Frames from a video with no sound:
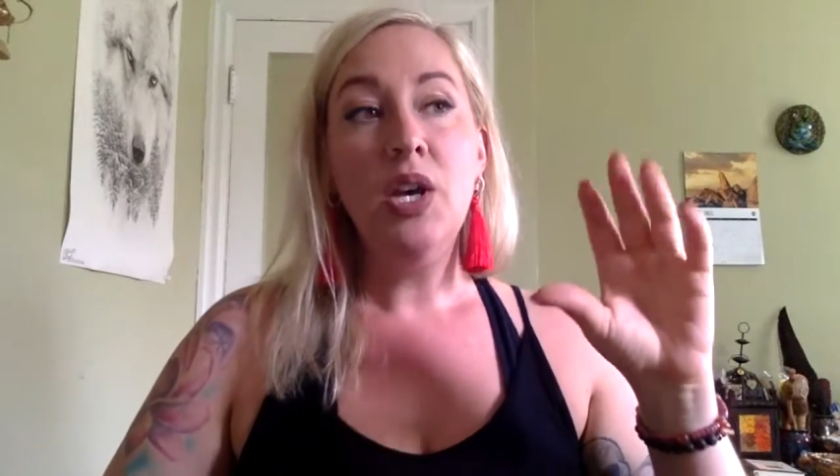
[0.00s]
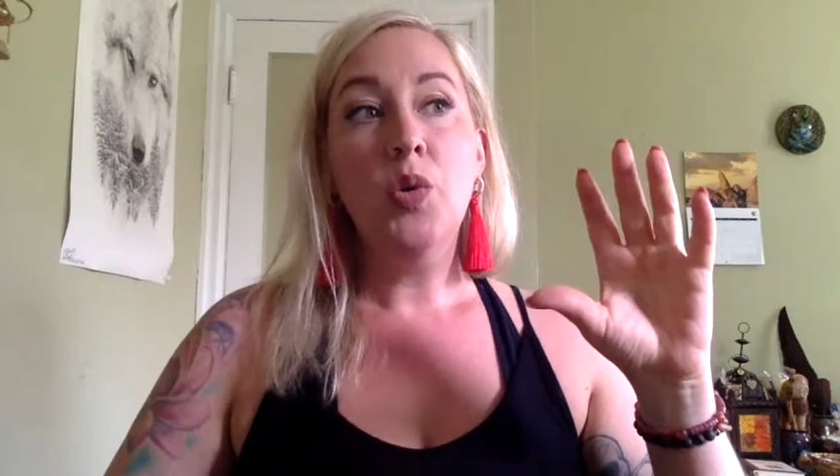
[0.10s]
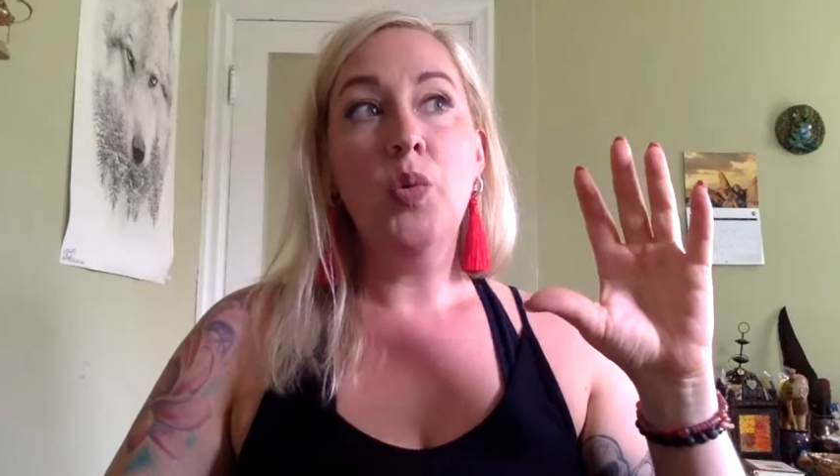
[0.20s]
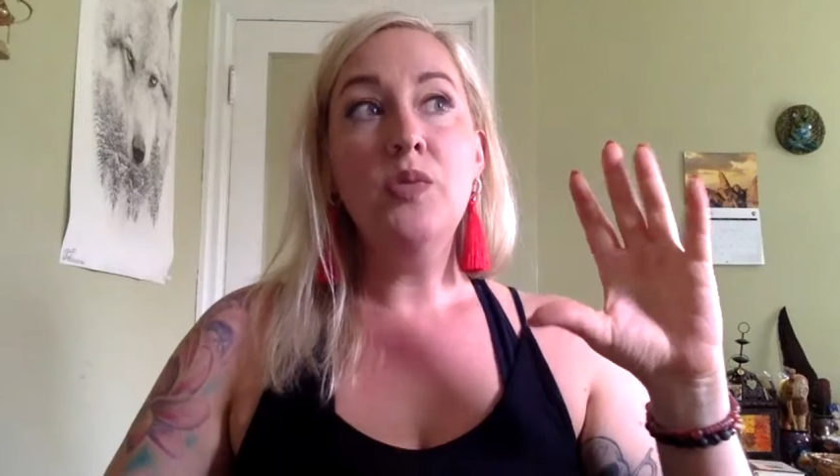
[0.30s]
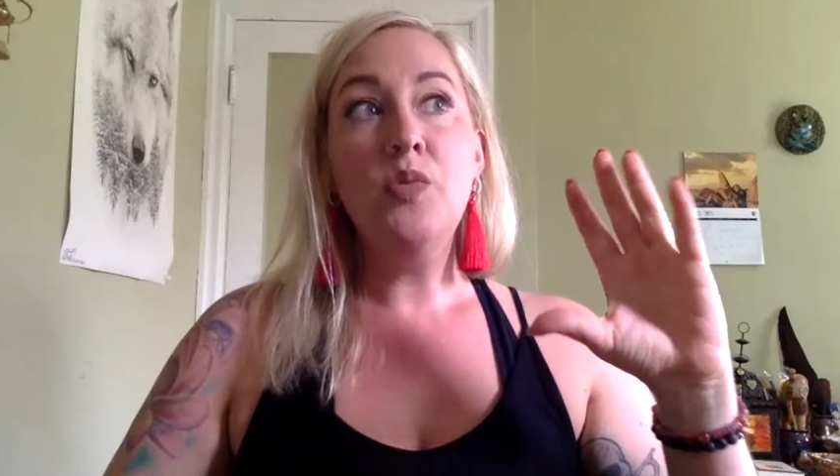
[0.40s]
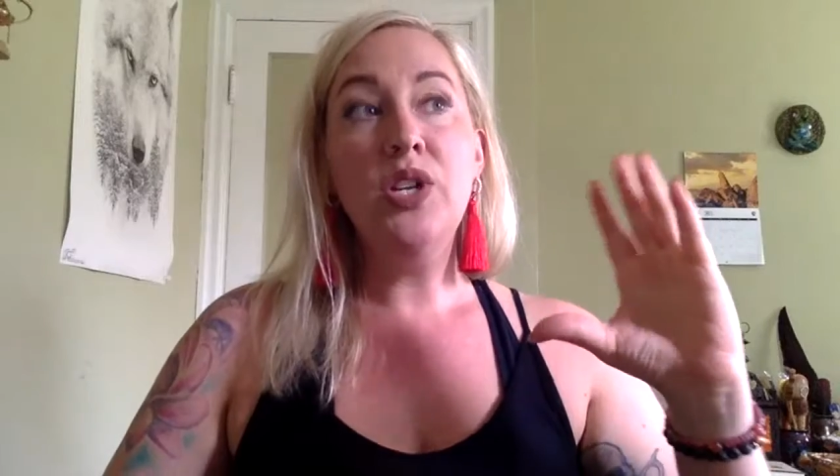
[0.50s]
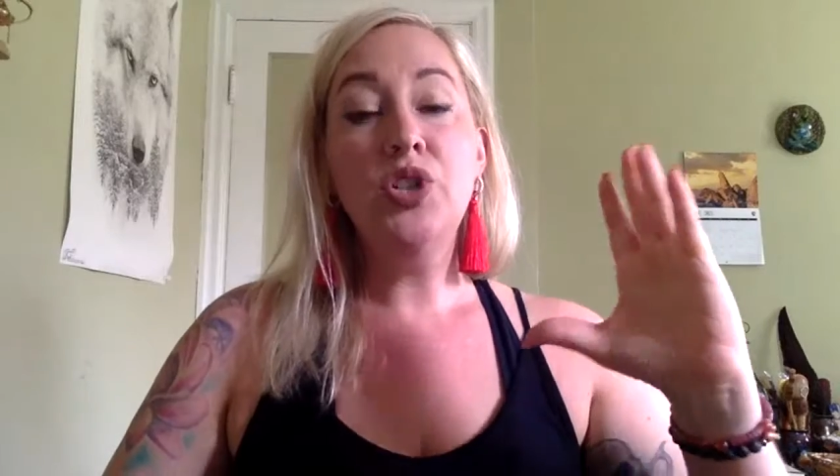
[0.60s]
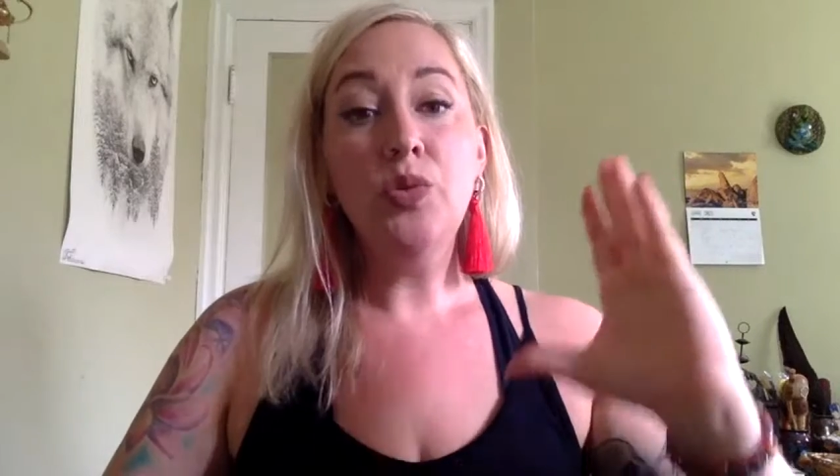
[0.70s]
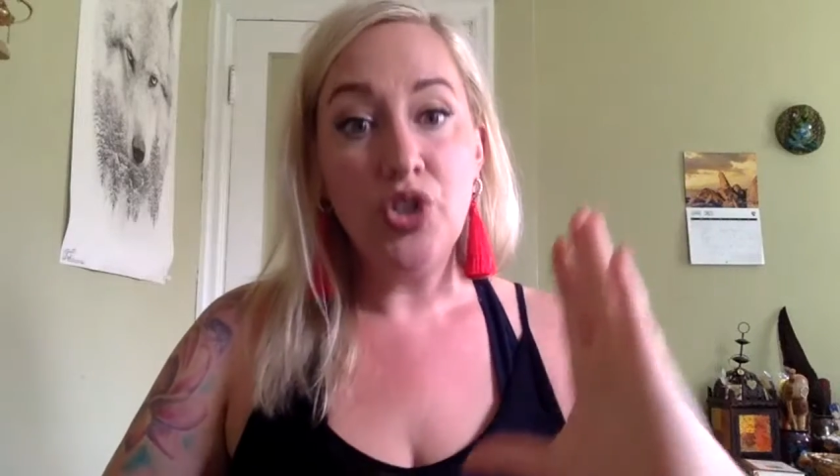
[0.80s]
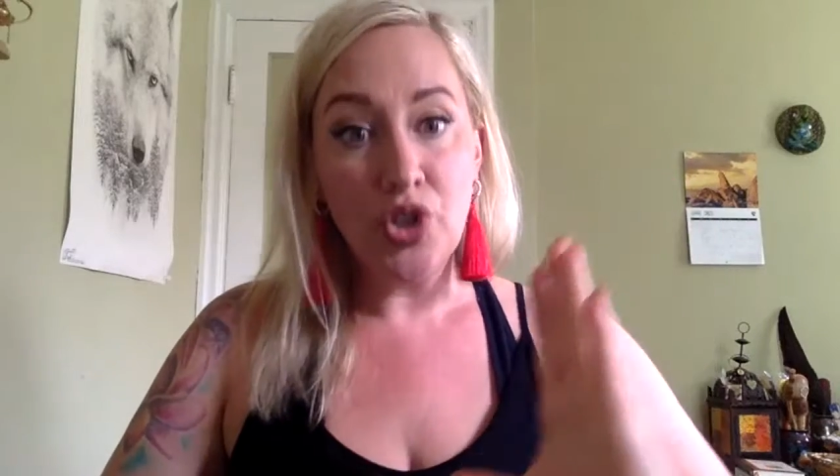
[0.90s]
we
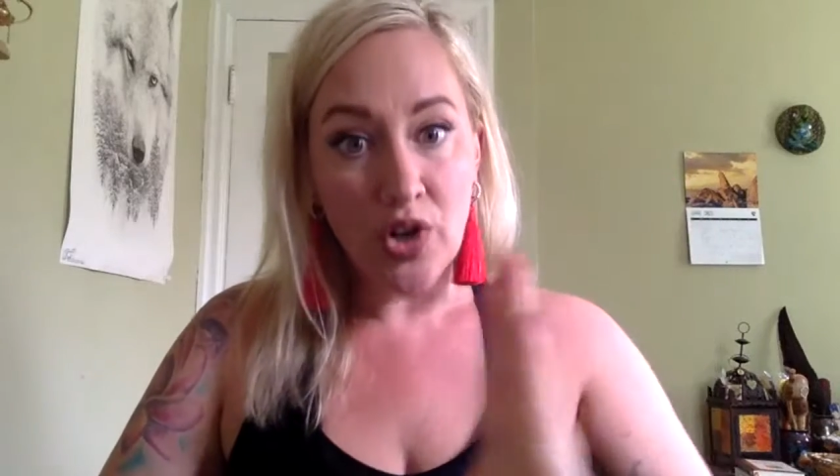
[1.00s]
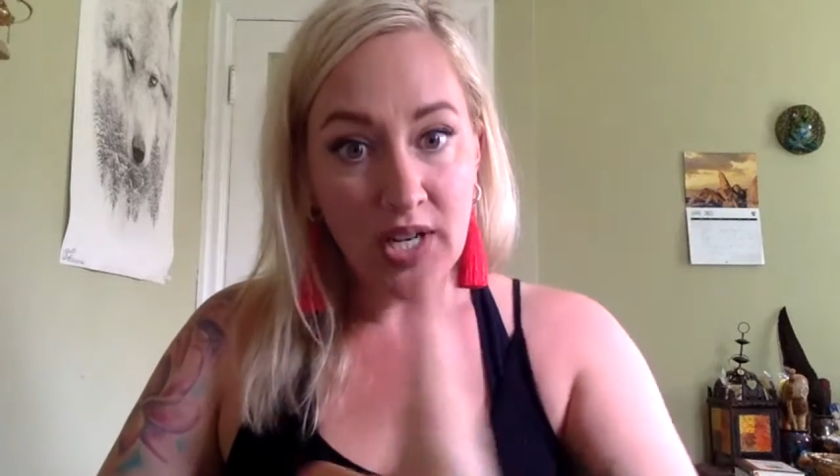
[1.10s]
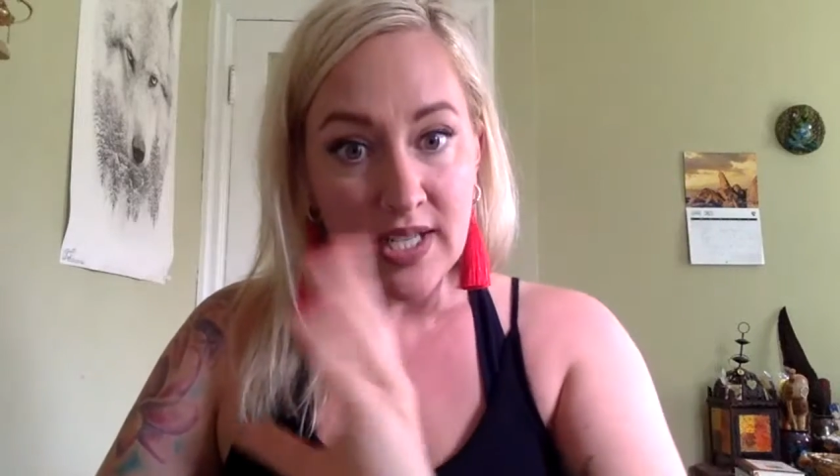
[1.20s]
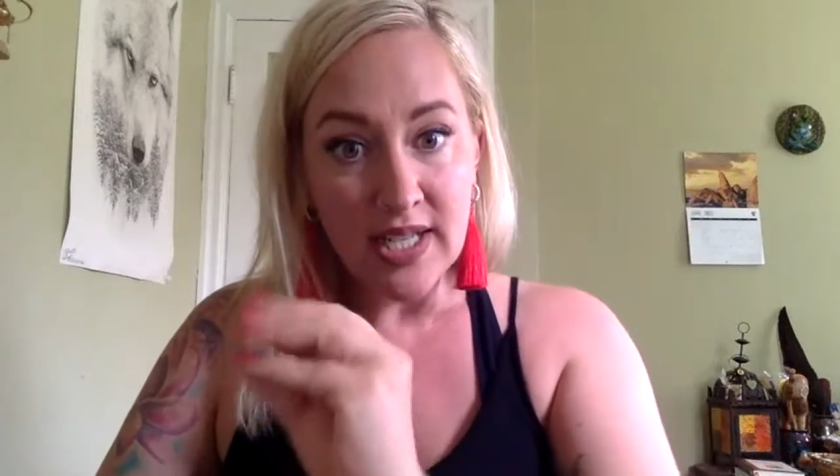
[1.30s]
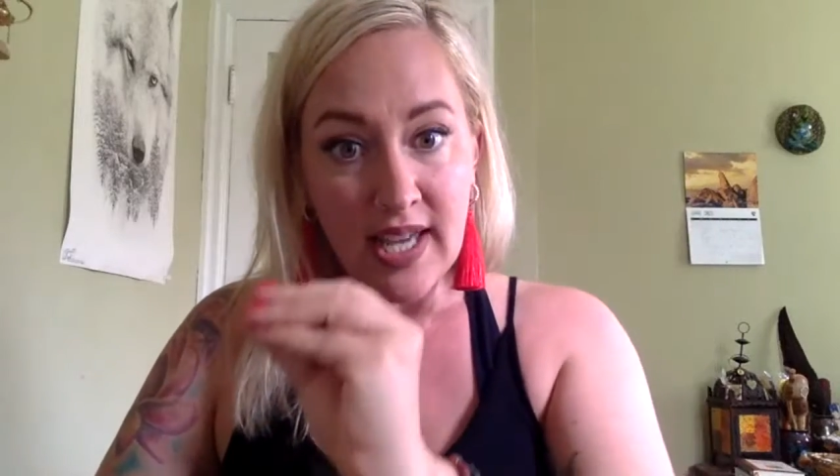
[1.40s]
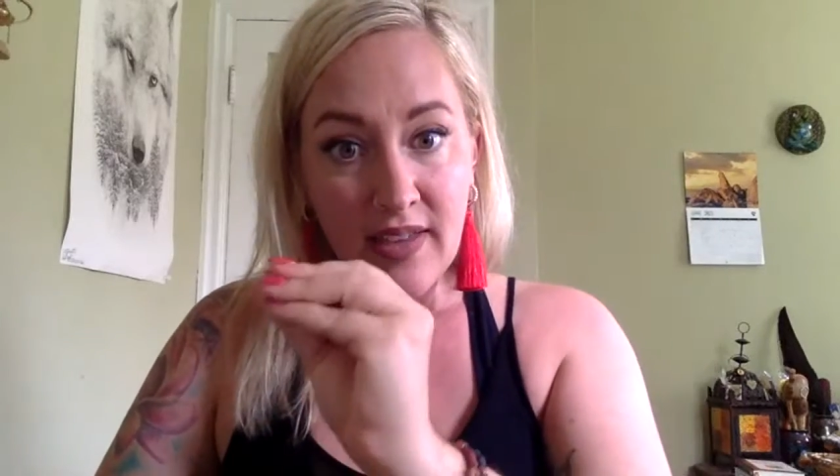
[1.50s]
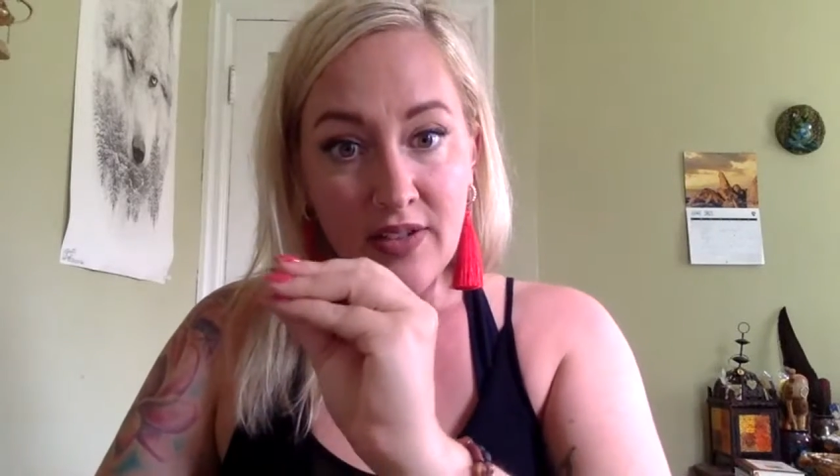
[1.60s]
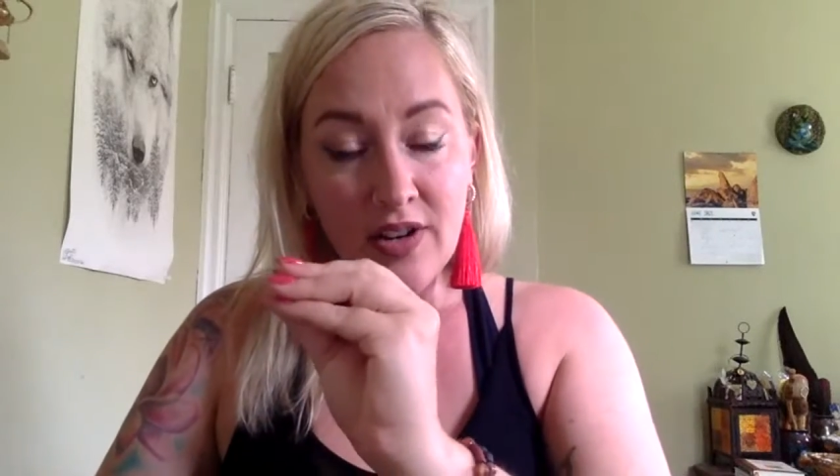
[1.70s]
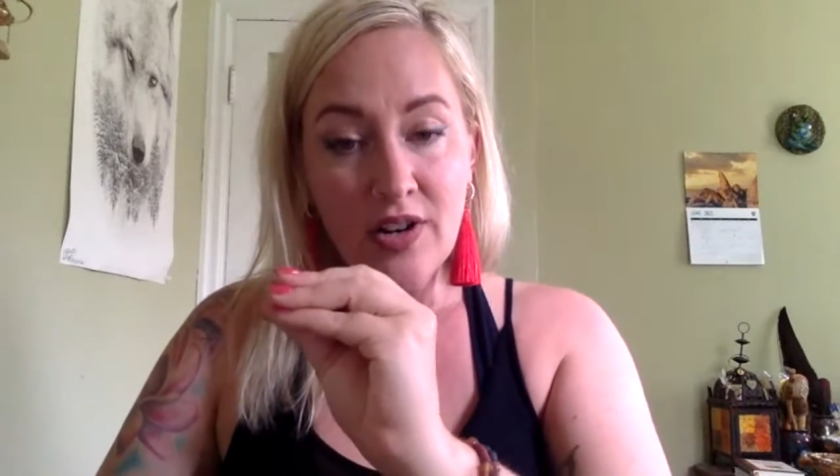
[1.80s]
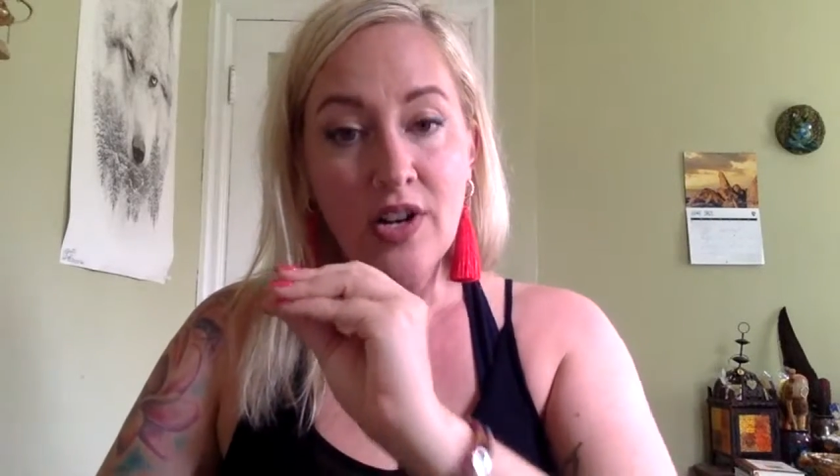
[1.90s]
do a journey
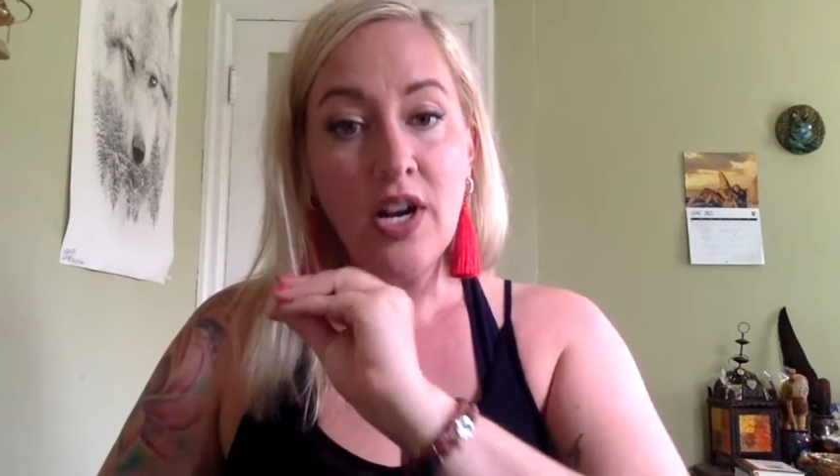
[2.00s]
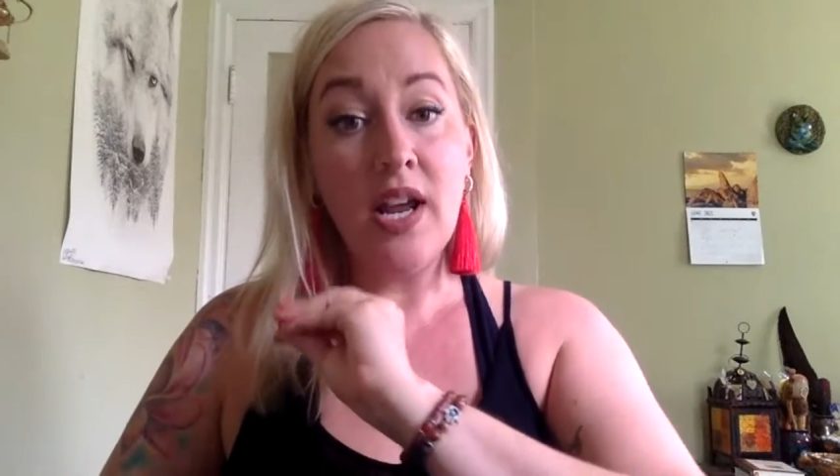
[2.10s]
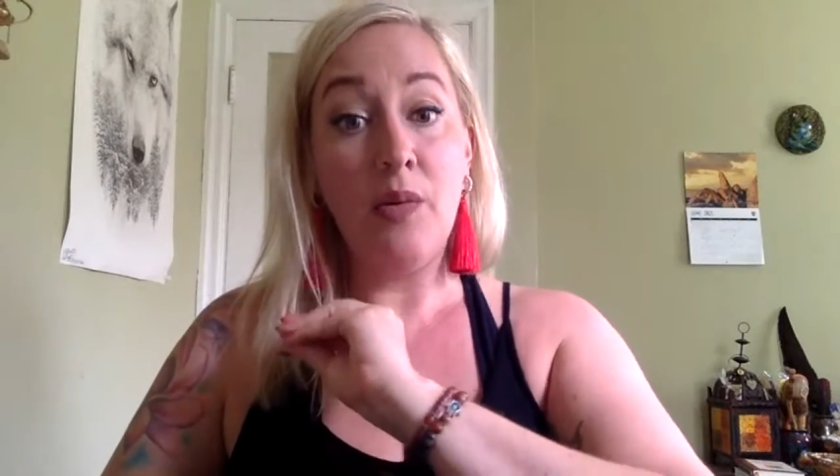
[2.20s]
together,